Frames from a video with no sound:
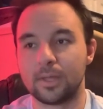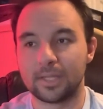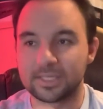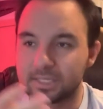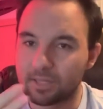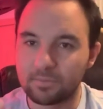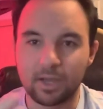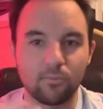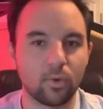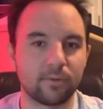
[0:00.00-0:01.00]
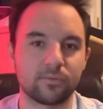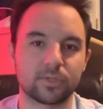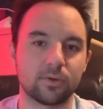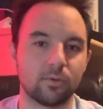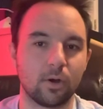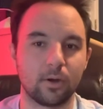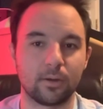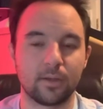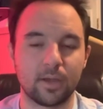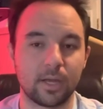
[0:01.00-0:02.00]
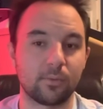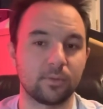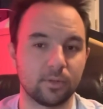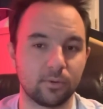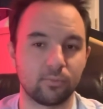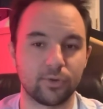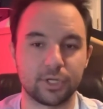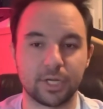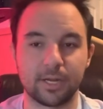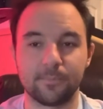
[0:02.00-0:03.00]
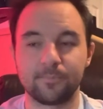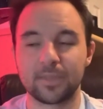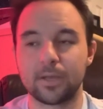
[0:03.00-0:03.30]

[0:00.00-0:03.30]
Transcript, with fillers: This is something I've wanted for so long, and I really do appreciate it.